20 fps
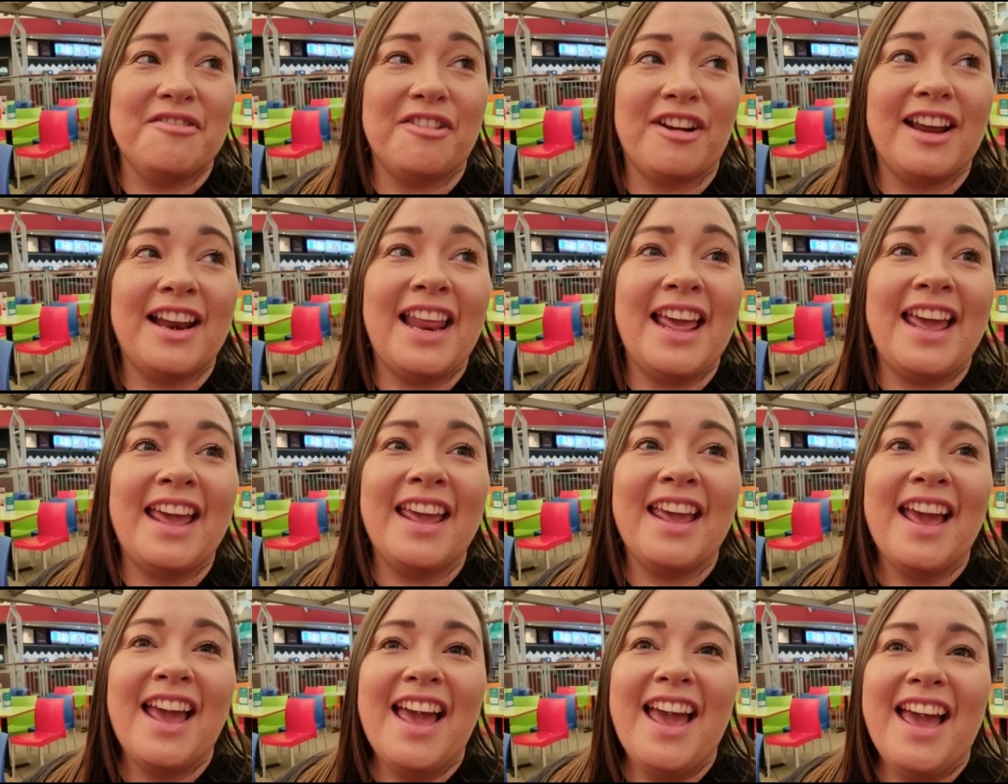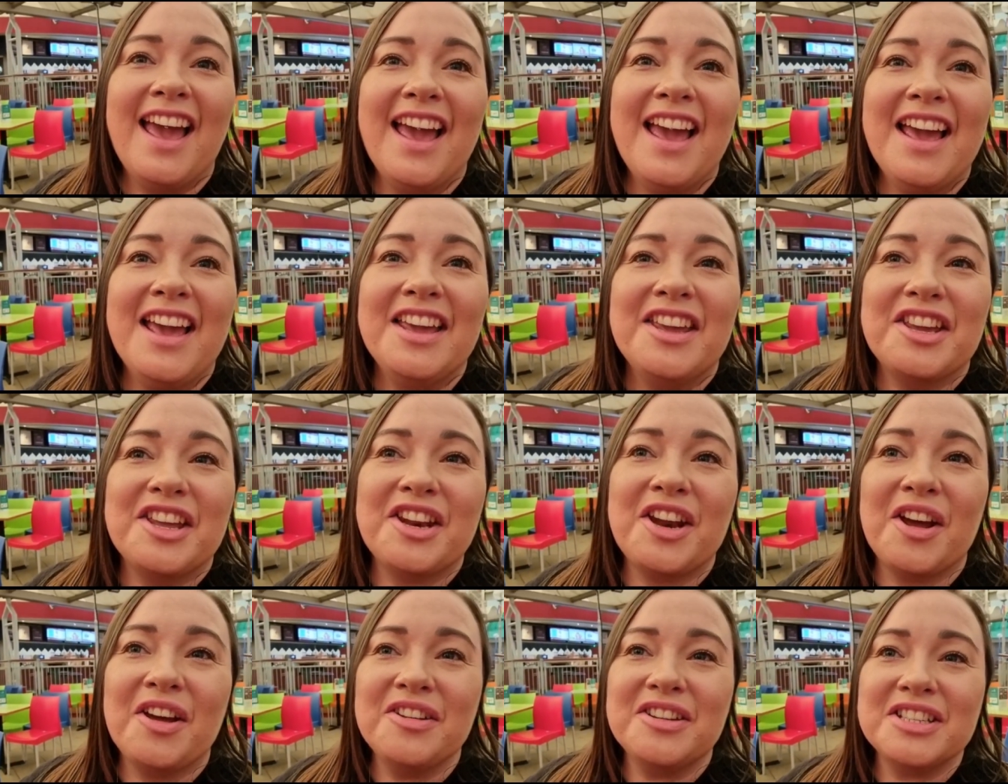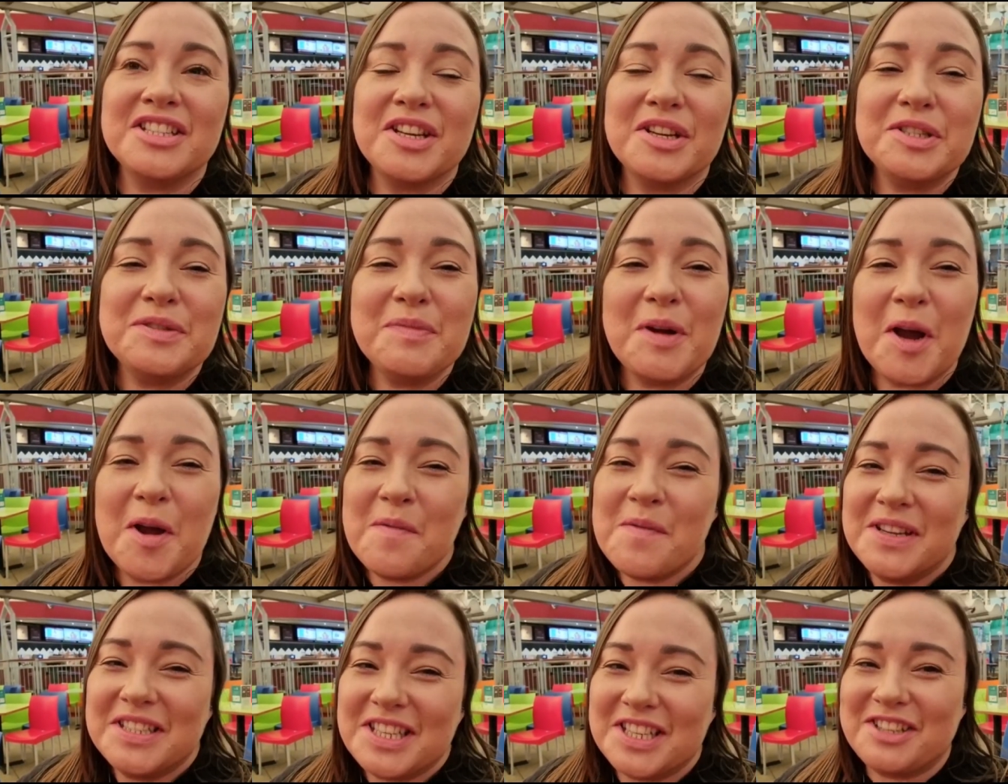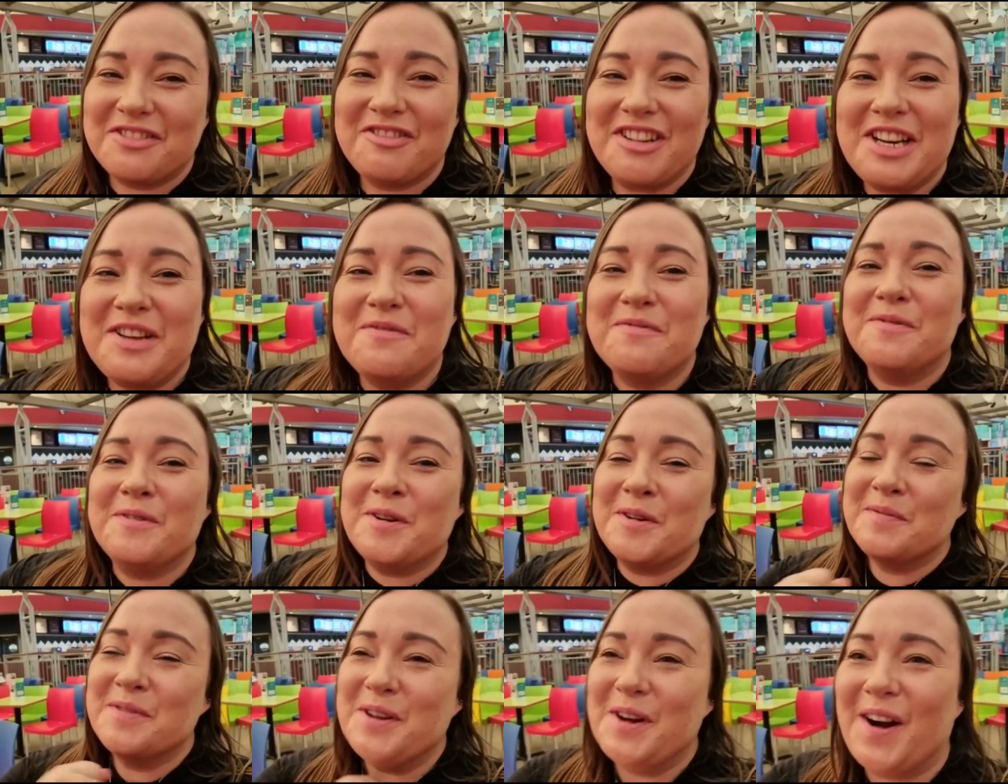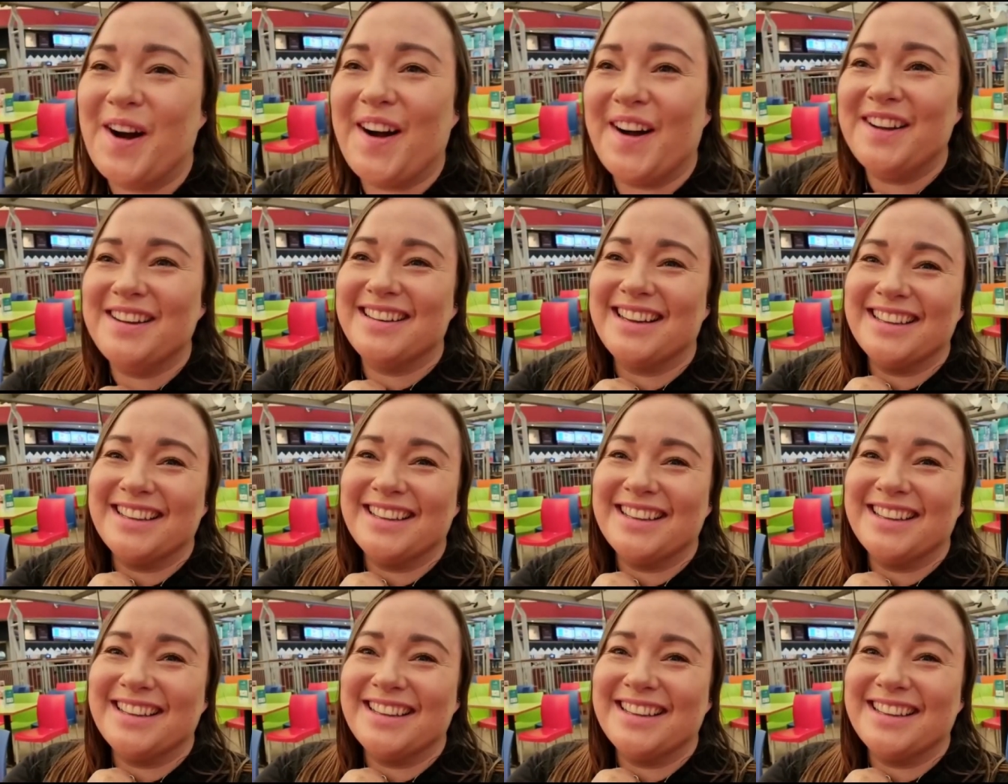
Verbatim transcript: really, you know, just those moments that just really warm your heart.